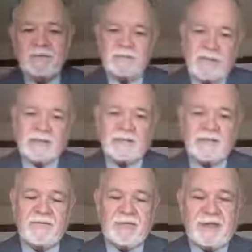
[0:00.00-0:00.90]

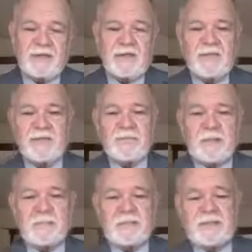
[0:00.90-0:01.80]
passing of the 19th
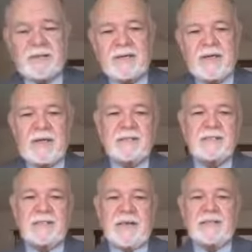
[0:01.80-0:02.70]
Amendment and led
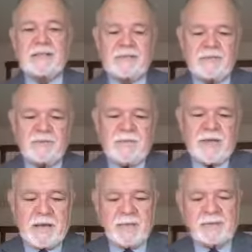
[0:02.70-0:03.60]
states to
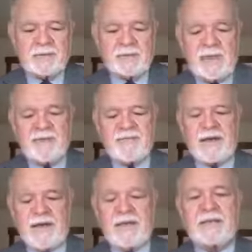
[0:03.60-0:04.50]
be able to
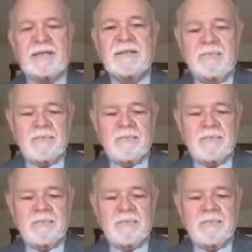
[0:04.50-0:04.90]
ratify it